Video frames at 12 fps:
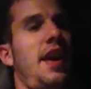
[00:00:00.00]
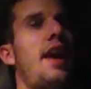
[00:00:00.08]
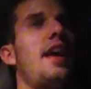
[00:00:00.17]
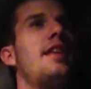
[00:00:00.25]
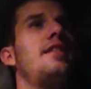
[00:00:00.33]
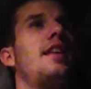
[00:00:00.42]

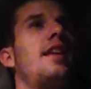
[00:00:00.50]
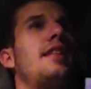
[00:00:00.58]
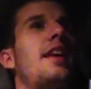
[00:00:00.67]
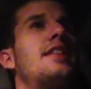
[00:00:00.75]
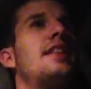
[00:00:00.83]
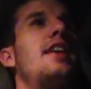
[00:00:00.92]
And
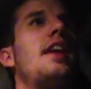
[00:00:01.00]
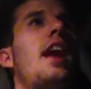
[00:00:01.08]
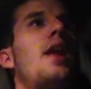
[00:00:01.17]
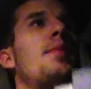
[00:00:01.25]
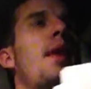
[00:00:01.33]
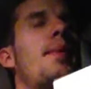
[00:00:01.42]
that's it.
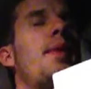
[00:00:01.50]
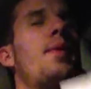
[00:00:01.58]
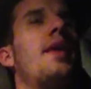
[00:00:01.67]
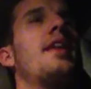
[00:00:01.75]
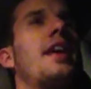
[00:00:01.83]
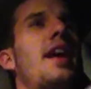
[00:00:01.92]
I'm on my
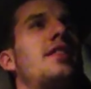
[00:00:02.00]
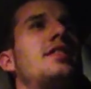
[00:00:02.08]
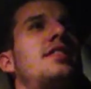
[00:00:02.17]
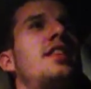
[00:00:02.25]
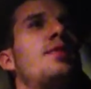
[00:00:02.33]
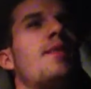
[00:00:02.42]
way to
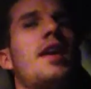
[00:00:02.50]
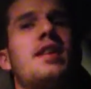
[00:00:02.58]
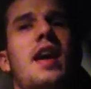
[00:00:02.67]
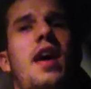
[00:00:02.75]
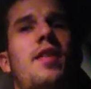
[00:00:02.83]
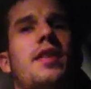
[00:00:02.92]
Kansas City right
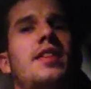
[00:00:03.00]
now.